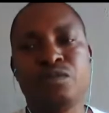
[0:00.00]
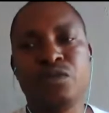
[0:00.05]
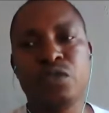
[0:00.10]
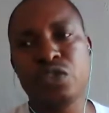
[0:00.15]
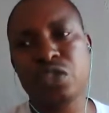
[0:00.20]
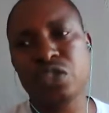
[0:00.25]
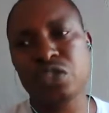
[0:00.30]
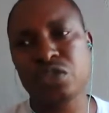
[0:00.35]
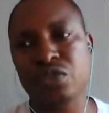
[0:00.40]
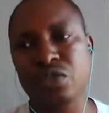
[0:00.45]

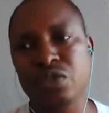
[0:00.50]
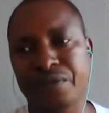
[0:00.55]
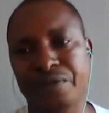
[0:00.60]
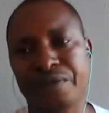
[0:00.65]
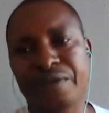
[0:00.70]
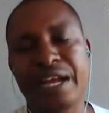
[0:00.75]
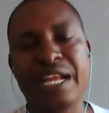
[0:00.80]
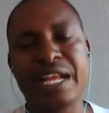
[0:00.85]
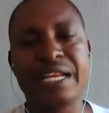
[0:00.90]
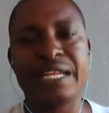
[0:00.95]
just to
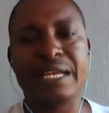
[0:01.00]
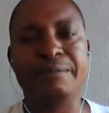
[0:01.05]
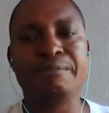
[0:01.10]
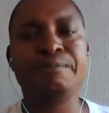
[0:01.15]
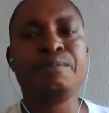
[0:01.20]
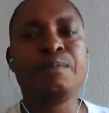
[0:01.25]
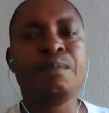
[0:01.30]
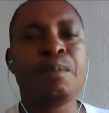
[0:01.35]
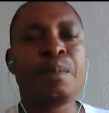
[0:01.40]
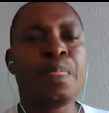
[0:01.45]
refine them,
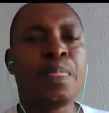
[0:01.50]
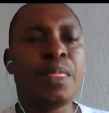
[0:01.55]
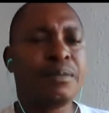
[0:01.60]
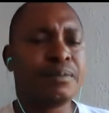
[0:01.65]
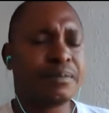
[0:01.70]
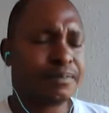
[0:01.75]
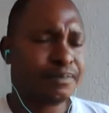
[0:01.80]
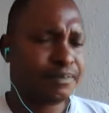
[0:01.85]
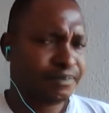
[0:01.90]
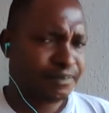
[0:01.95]

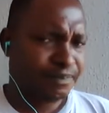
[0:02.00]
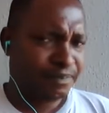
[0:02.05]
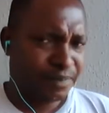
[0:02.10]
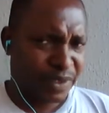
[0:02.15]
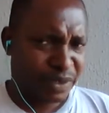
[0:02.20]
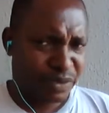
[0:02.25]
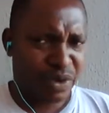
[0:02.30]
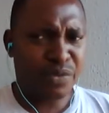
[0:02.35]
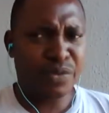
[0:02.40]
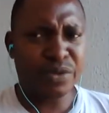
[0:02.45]

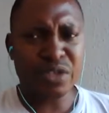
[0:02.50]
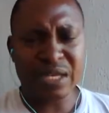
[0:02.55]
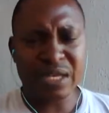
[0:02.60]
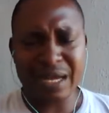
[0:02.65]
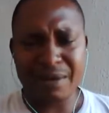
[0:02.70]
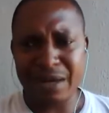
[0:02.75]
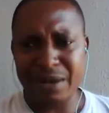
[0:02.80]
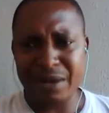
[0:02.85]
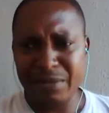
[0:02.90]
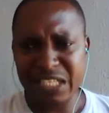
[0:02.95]
when we talk
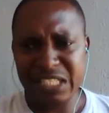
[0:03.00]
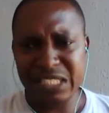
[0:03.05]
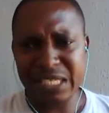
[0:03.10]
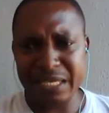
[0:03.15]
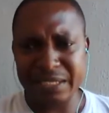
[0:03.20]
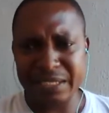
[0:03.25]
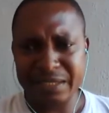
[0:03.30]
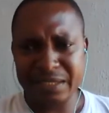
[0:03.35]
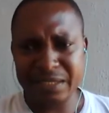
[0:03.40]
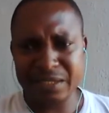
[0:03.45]
about
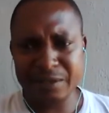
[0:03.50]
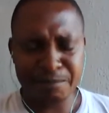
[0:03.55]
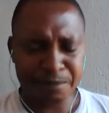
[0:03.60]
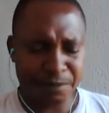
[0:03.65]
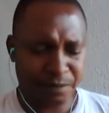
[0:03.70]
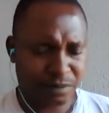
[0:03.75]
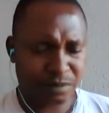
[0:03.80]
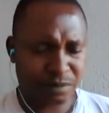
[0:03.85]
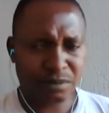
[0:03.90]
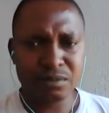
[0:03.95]
merchant,
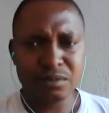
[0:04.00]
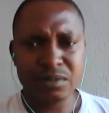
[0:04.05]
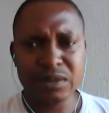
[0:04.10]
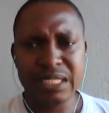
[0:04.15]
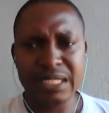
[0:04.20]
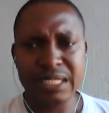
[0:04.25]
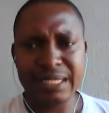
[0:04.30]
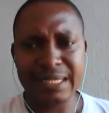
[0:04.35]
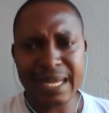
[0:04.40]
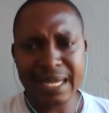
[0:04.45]

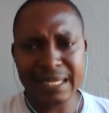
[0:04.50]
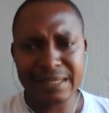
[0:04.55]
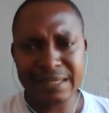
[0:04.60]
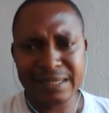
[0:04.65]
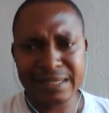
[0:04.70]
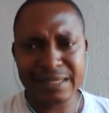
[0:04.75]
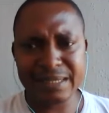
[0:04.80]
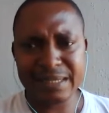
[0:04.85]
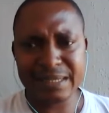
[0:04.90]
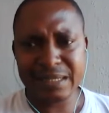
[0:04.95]
that
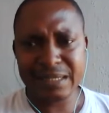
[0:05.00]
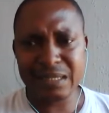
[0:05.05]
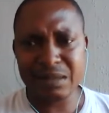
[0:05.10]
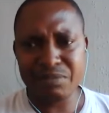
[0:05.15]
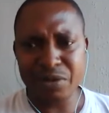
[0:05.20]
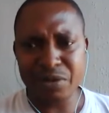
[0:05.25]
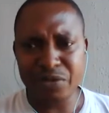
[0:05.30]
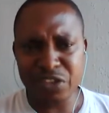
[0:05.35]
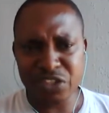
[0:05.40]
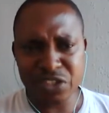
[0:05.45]

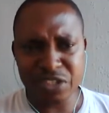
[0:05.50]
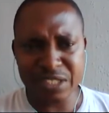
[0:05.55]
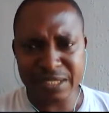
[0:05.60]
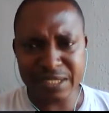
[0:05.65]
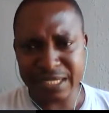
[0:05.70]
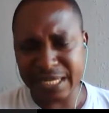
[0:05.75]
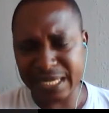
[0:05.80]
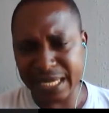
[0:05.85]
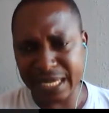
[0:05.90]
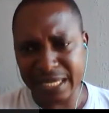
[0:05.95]
provision
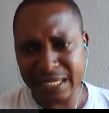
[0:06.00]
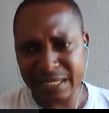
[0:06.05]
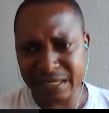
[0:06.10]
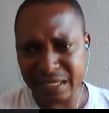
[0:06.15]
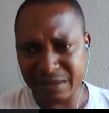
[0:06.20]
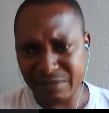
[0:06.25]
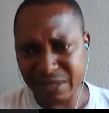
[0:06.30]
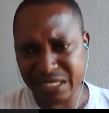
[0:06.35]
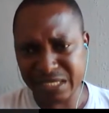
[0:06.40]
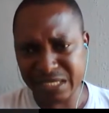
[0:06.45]
seller is
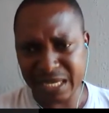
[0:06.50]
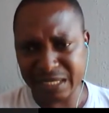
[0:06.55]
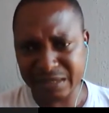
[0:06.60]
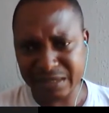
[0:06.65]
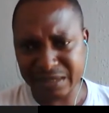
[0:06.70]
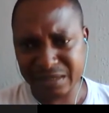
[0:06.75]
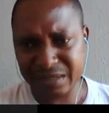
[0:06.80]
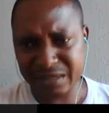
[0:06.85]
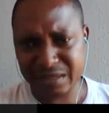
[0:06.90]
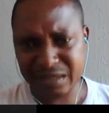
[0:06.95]
a
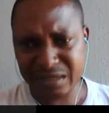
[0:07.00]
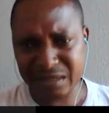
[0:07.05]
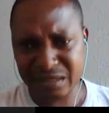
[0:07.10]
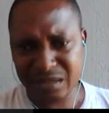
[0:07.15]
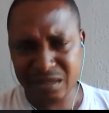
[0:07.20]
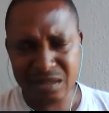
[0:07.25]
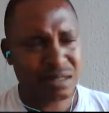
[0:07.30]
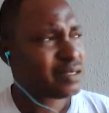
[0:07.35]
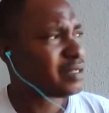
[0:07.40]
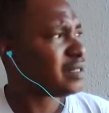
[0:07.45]
merchant.
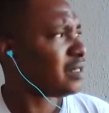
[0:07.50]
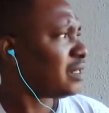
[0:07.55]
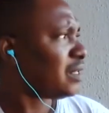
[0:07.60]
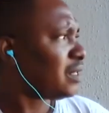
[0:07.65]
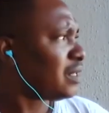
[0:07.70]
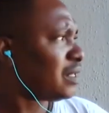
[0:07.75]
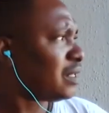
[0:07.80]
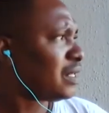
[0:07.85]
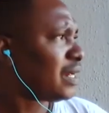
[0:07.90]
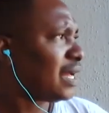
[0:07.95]

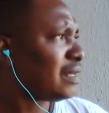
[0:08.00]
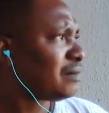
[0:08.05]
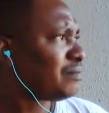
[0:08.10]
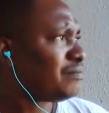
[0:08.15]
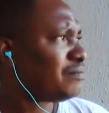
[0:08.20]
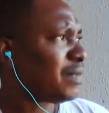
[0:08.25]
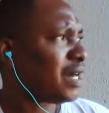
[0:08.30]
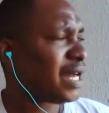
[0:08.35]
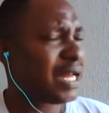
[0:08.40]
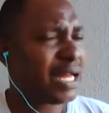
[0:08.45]
That
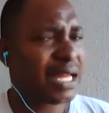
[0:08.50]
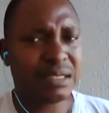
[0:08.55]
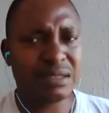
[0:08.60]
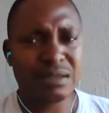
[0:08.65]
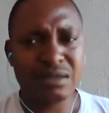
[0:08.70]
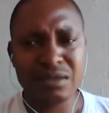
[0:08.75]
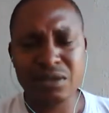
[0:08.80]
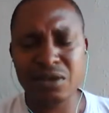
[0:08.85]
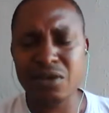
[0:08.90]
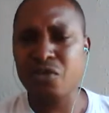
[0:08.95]

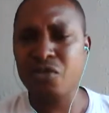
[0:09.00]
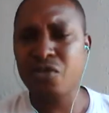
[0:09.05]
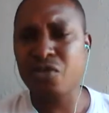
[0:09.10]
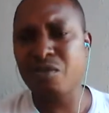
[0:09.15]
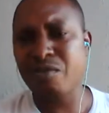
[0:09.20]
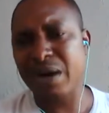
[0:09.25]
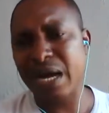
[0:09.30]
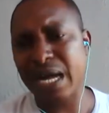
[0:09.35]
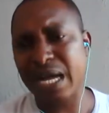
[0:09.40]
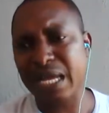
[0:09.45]
man or
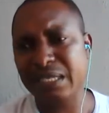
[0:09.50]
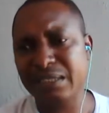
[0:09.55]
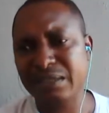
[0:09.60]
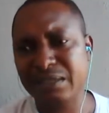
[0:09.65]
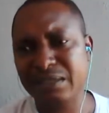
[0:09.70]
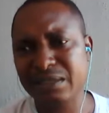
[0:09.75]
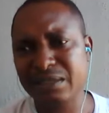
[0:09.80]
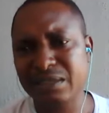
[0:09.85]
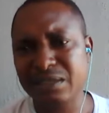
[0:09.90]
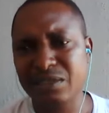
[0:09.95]
woman
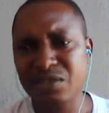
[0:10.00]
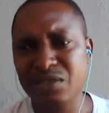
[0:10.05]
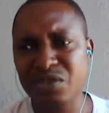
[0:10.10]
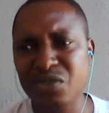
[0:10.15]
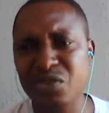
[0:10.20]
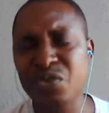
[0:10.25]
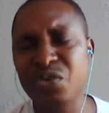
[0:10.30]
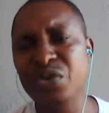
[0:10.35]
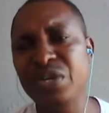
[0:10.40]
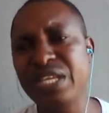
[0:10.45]

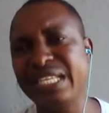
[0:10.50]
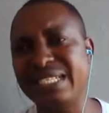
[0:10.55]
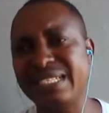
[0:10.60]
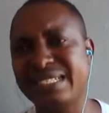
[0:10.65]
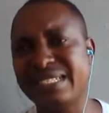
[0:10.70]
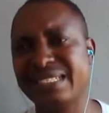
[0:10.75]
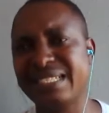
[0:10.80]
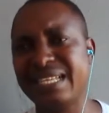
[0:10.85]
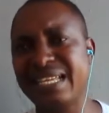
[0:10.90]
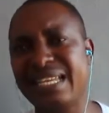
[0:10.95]
who
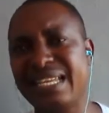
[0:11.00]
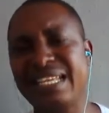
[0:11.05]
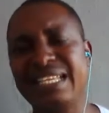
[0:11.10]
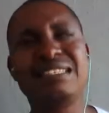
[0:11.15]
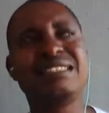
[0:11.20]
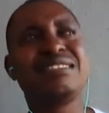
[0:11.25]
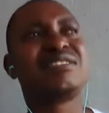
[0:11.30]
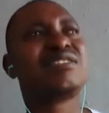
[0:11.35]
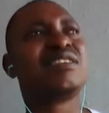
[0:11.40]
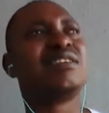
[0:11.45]
is
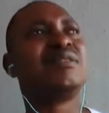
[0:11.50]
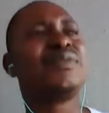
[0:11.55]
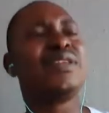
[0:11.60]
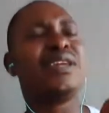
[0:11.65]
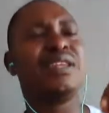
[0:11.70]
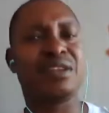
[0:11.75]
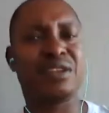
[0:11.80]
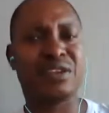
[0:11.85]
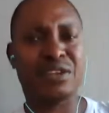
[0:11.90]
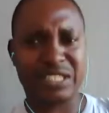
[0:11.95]
selling
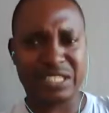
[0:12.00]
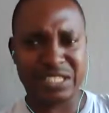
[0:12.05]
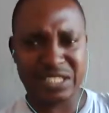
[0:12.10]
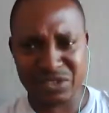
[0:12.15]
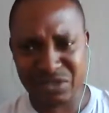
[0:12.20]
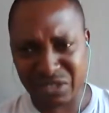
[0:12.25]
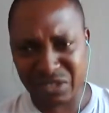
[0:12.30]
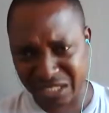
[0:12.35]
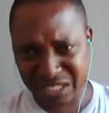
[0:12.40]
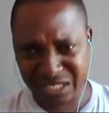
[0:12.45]
something on the
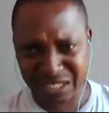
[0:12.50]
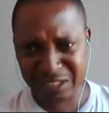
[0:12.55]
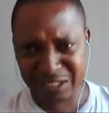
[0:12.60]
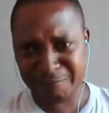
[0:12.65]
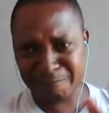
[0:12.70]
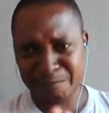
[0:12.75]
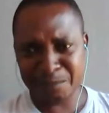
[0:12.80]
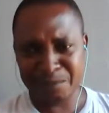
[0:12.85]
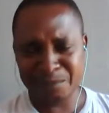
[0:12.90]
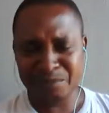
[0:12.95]
street,
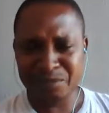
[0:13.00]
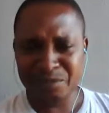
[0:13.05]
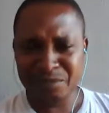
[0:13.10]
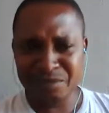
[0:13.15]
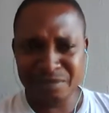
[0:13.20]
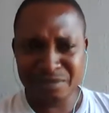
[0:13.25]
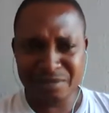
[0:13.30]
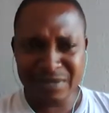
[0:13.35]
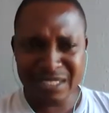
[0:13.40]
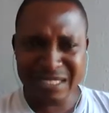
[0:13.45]

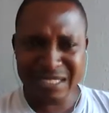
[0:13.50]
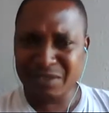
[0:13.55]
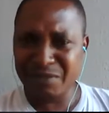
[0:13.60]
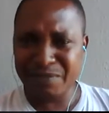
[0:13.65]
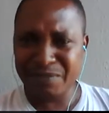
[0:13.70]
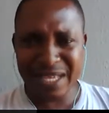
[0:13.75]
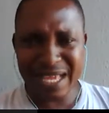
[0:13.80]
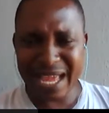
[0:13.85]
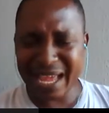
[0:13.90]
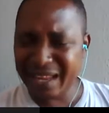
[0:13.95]
it could
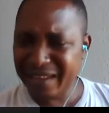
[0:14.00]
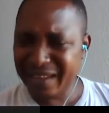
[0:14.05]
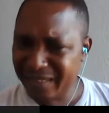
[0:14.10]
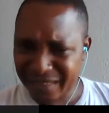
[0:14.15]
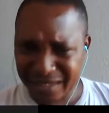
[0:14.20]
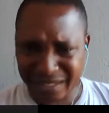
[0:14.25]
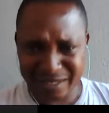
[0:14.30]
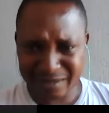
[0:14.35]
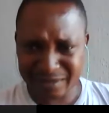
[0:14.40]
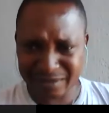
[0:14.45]
be
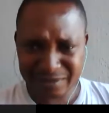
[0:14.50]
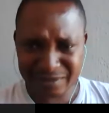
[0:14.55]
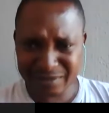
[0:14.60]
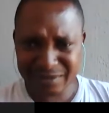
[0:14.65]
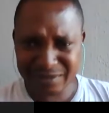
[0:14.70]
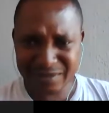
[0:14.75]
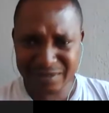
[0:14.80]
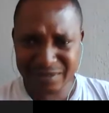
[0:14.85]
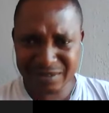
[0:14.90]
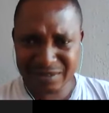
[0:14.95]
anything,
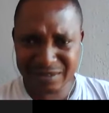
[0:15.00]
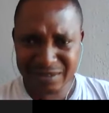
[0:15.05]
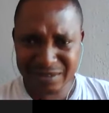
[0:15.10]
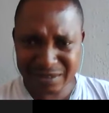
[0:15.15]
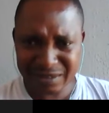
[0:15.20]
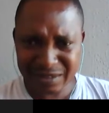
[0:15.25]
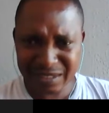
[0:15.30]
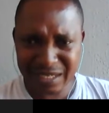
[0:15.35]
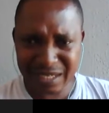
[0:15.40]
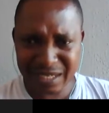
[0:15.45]

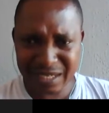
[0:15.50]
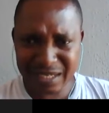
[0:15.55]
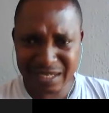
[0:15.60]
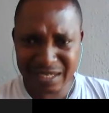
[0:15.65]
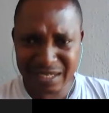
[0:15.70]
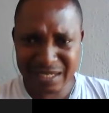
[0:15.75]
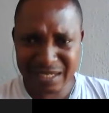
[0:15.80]
okay?